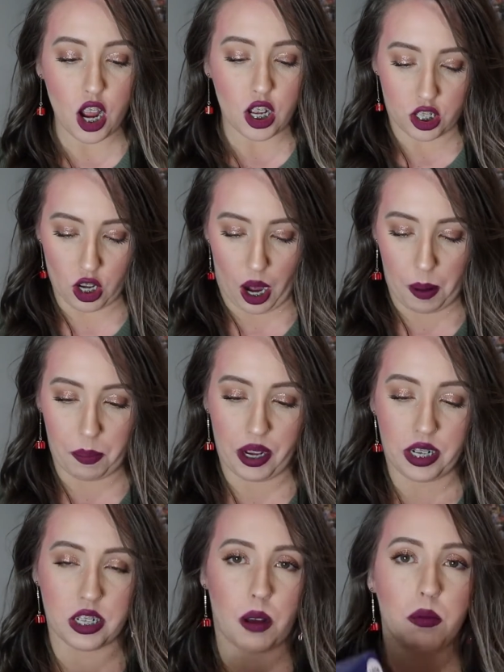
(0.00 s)
So I
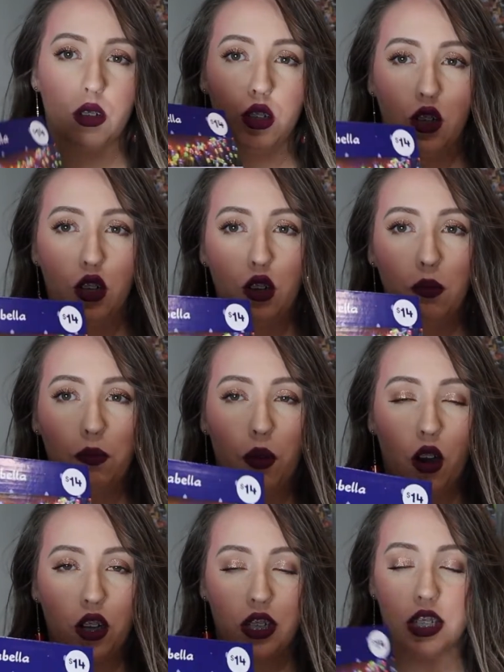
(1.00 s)
picked up 2
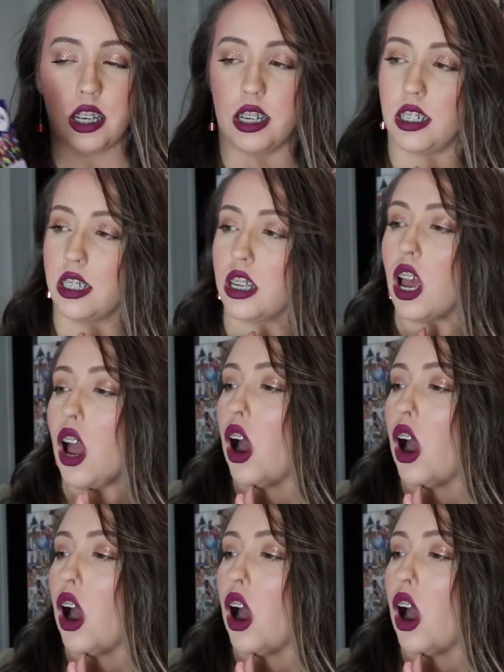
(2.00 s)
boxes